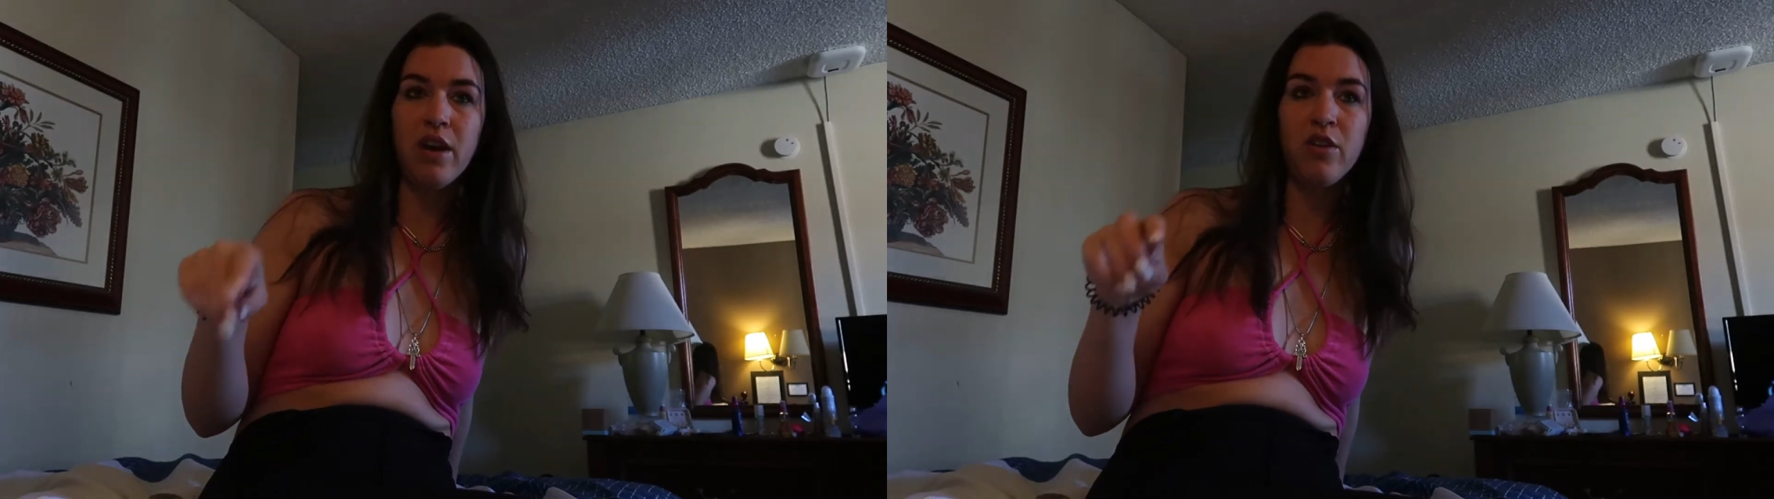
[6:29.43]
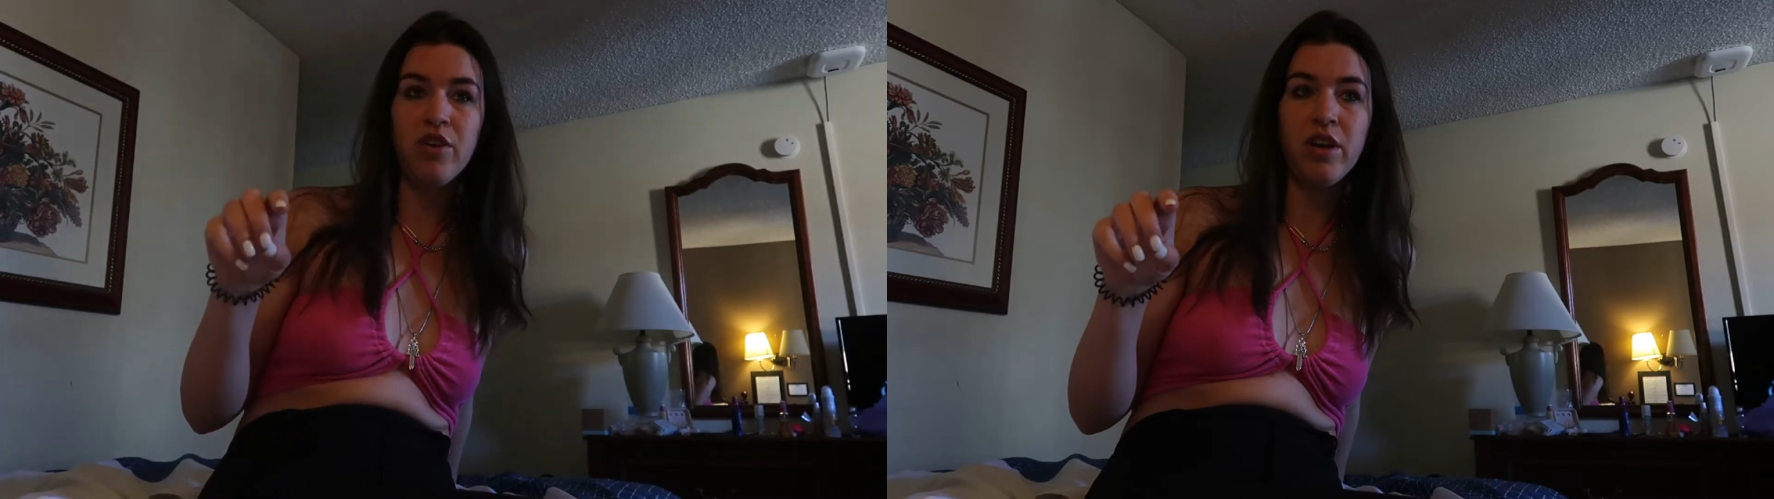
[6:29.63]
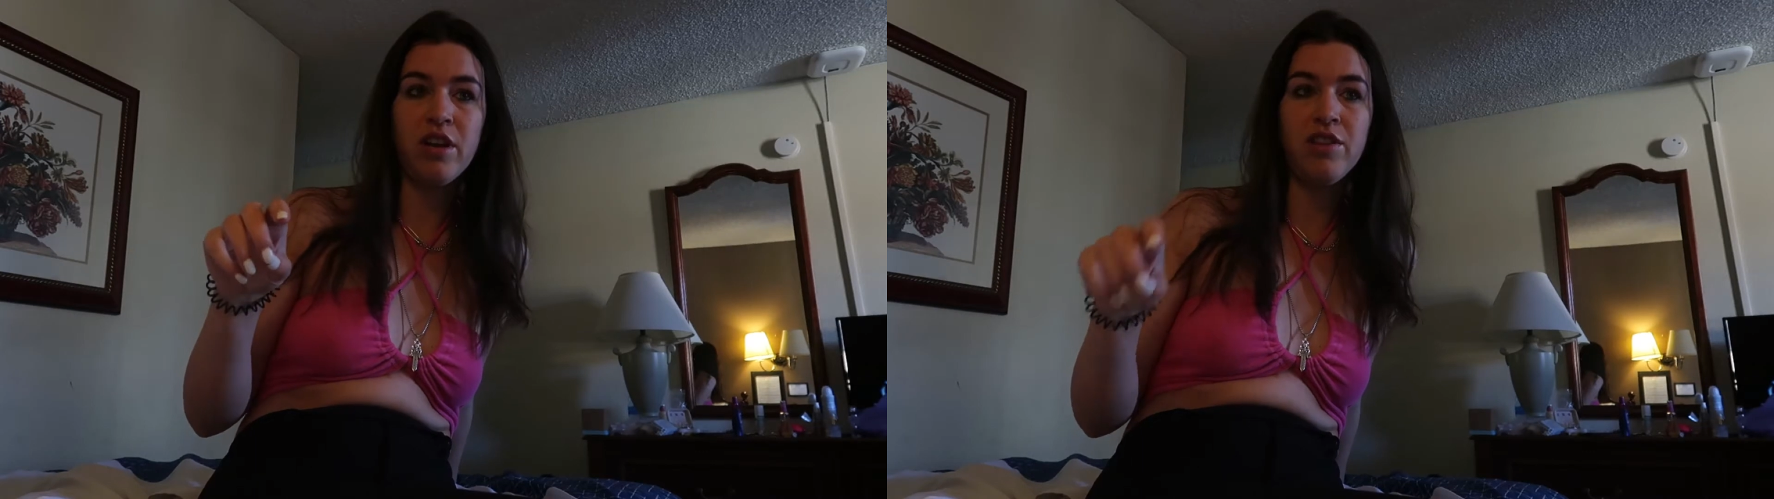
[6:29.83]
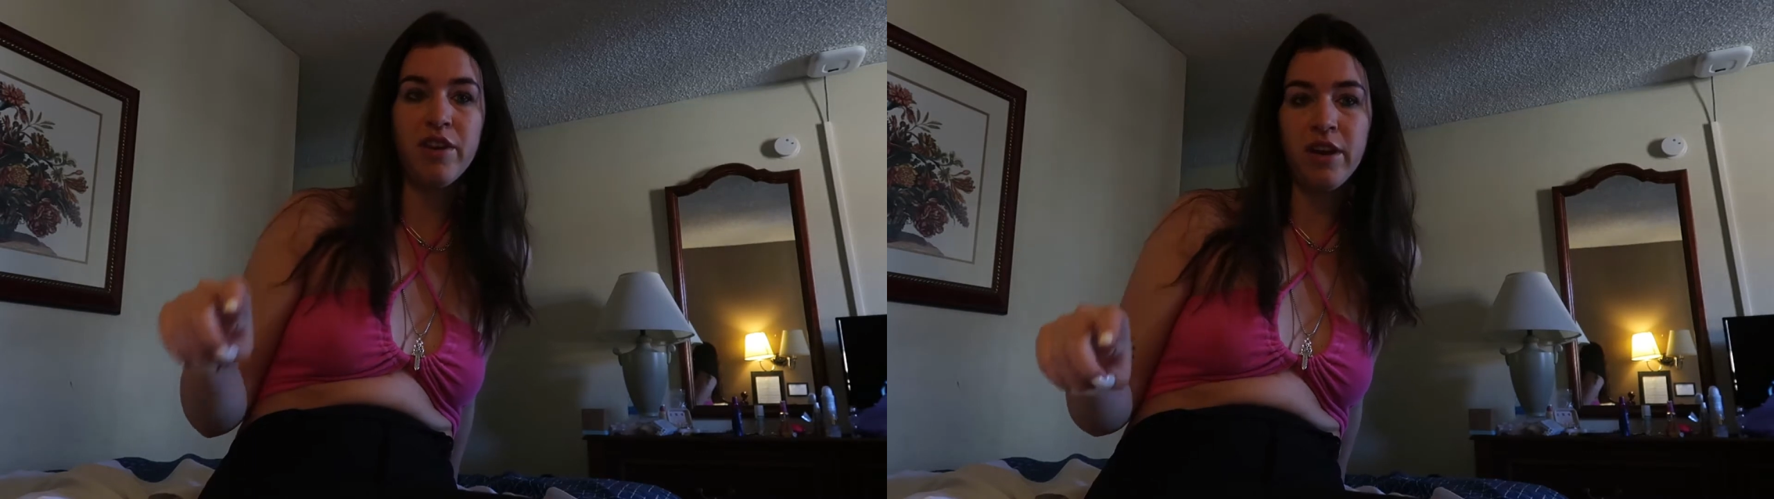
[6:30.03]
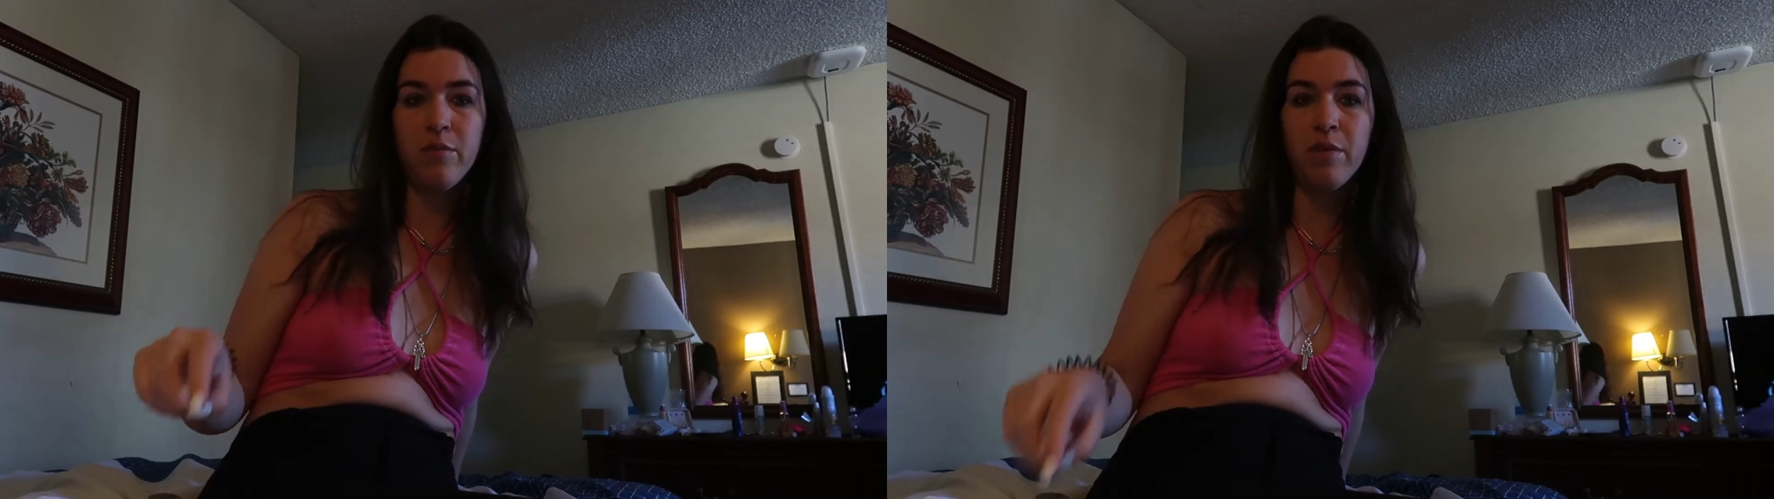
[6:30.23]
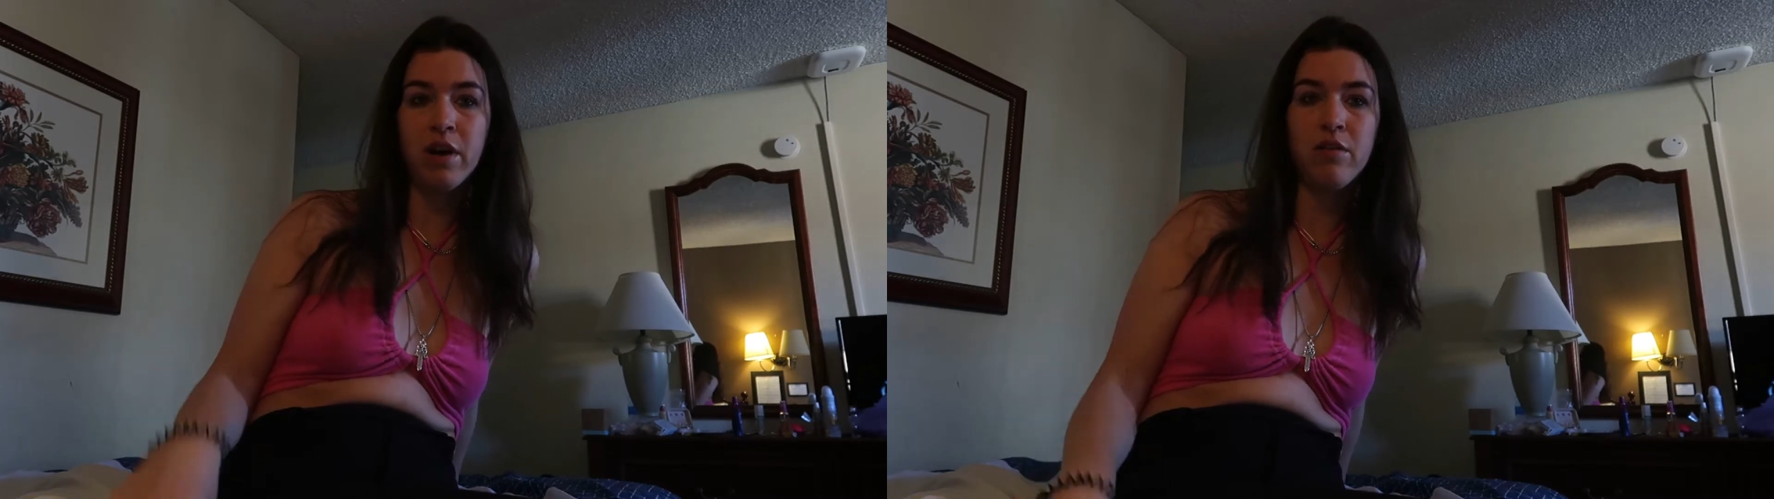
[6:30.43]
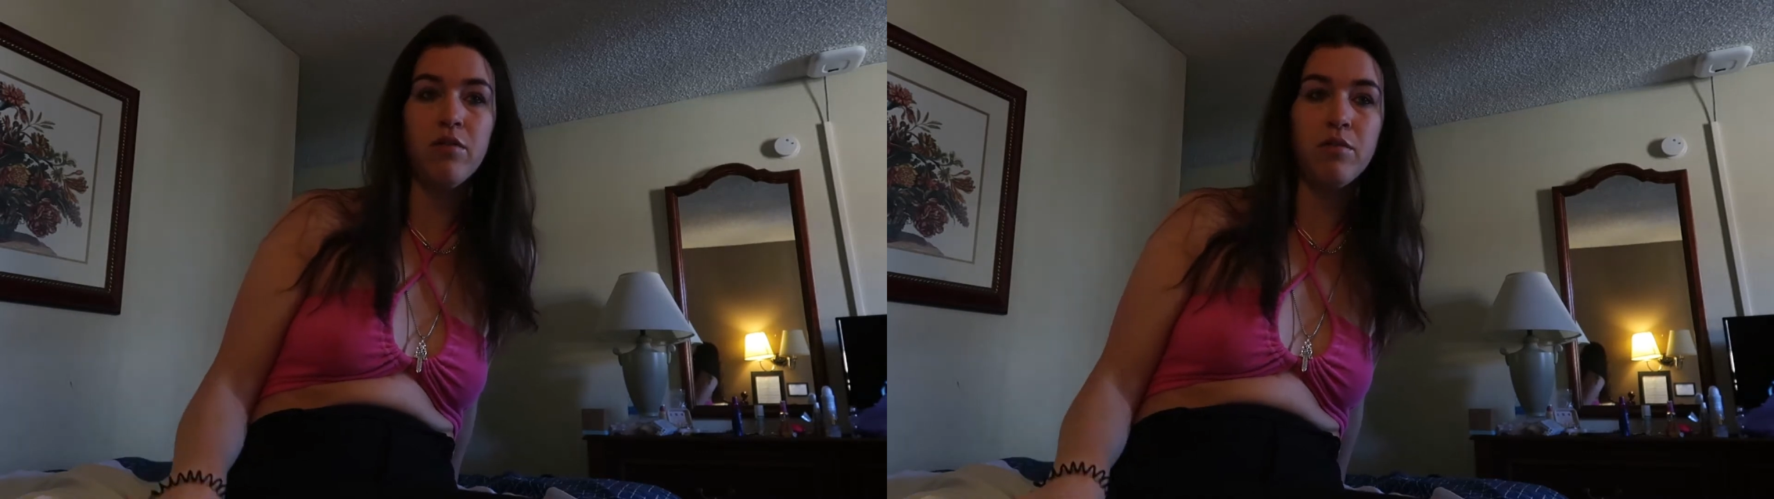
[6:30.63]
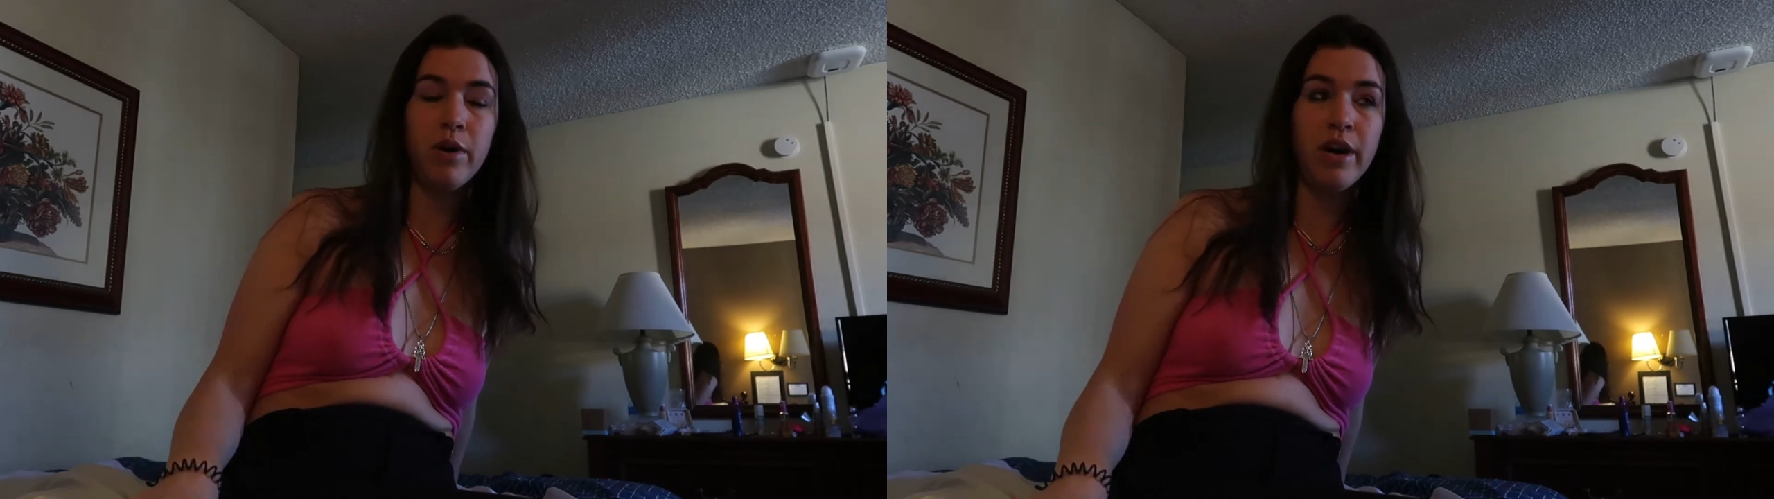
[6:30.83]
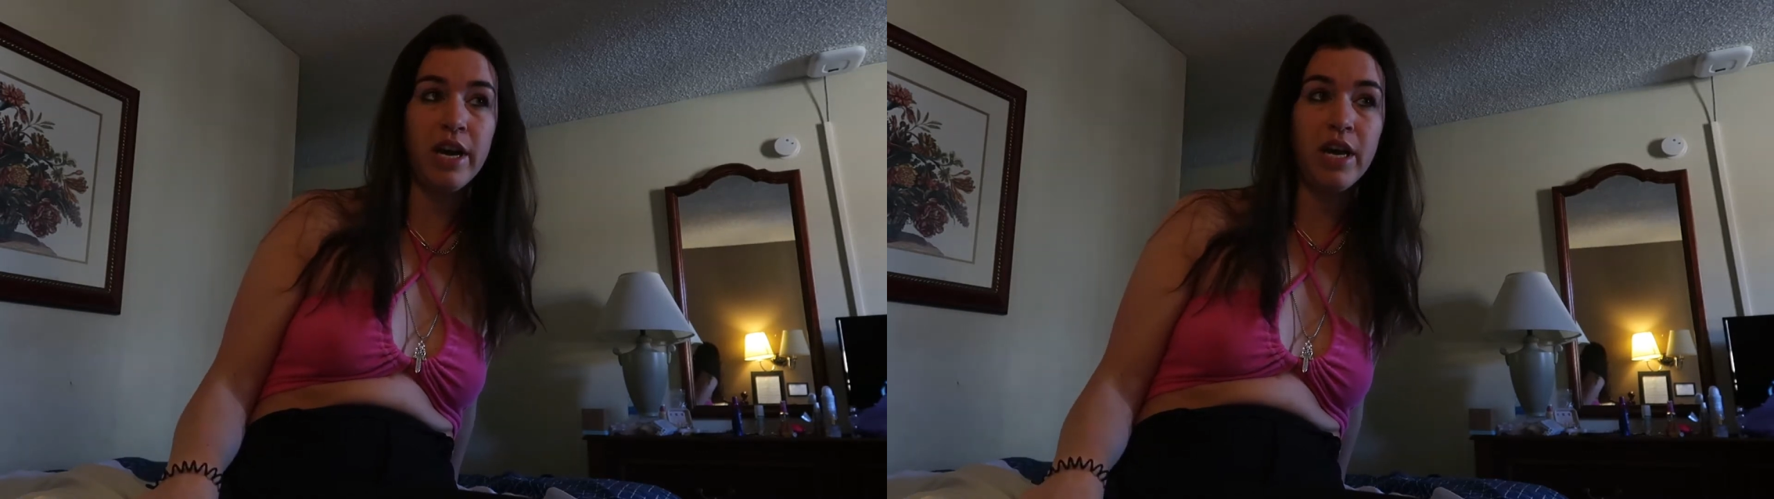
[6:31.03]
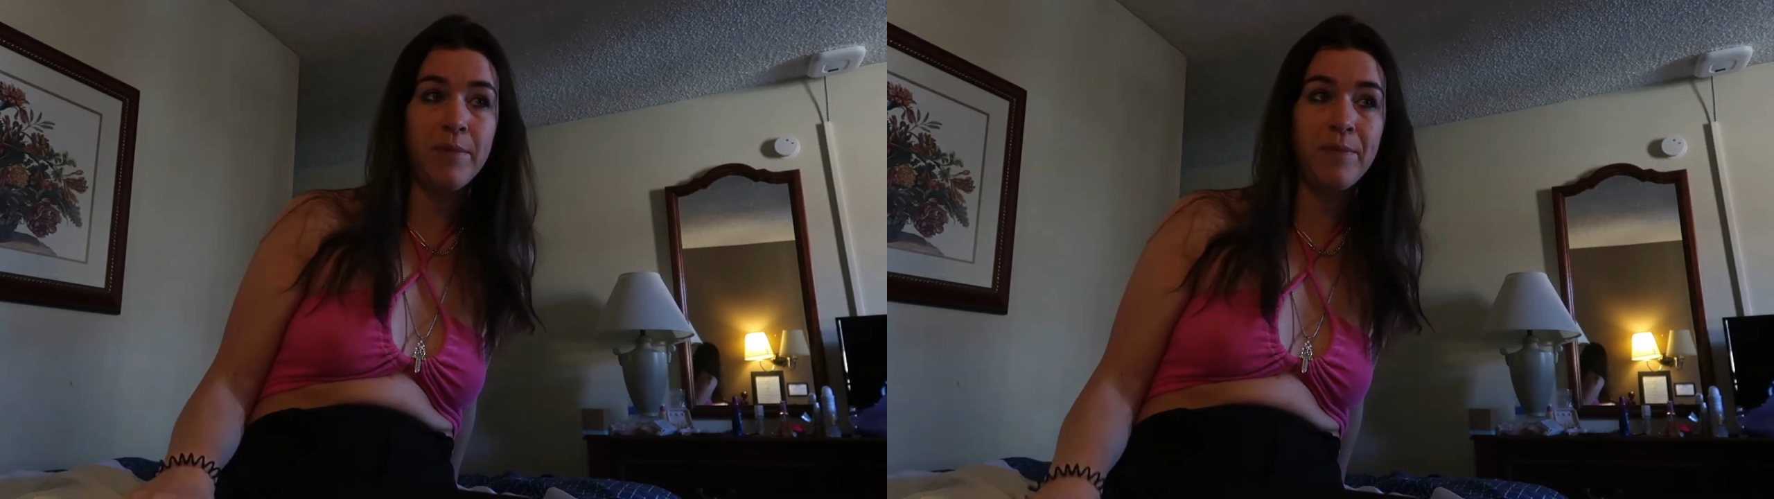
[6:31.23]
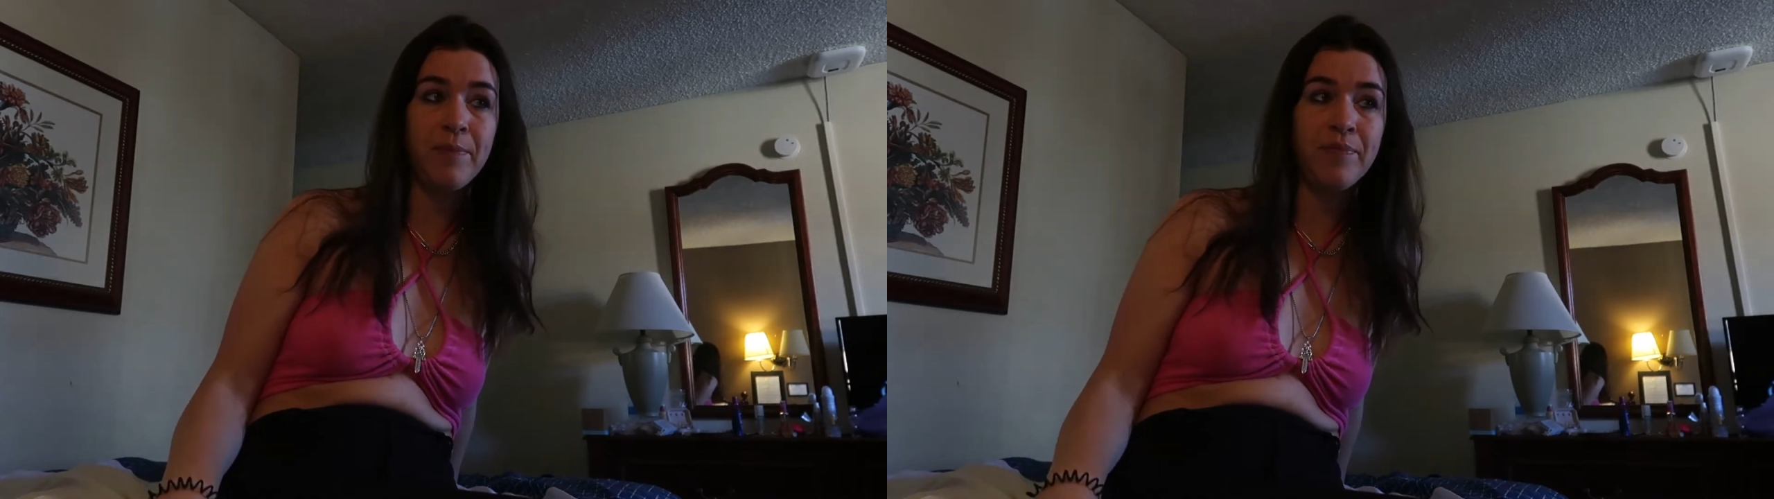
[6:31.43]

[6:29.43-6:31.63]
I drank an entire bottle of wine.